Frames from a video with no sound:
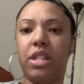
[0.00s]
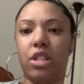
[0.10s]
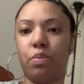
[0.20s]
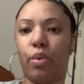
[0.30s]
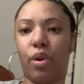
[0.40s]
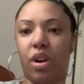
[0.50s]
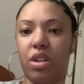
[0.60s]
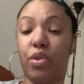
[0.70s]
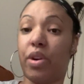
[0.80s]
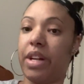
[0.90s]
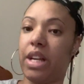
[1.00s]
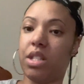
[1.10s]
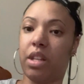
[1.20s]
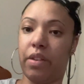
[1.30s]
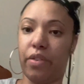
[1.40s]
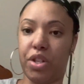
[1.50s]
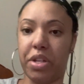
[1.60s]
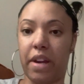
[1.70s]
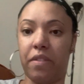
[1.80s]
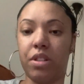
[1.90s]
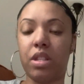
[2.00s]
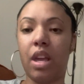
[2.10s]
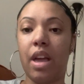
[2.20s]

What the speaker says: this more on Doordash delivery drivers.